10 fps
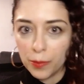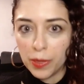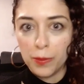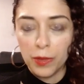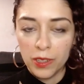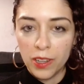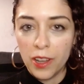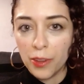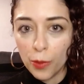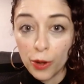people
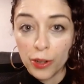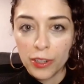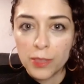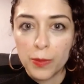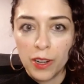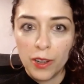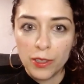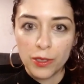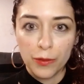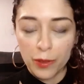on their borders, but
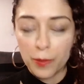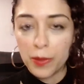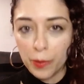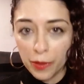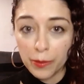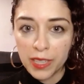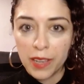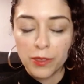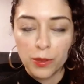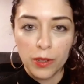also for the people
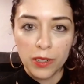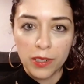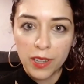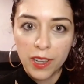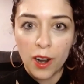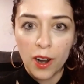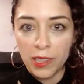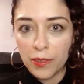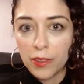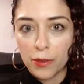themselves who are
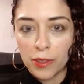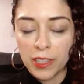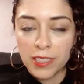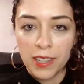living through this.